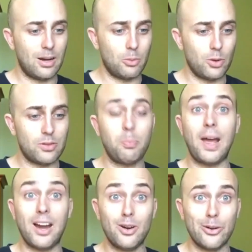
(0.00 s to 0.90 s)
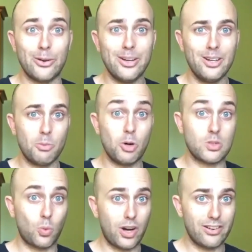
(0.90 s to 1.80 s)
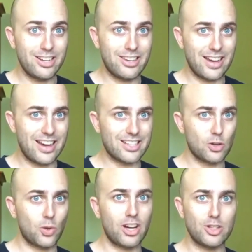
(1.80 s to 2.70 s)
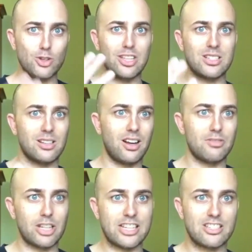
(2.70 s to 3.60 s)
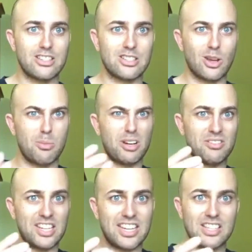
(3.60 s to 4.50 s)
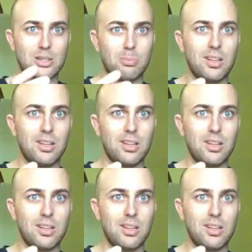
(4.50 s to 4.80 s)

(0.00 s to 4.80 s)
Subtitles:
I'm always paranoid. I'm always worried that when I do these live lessons, I'm gonna forget to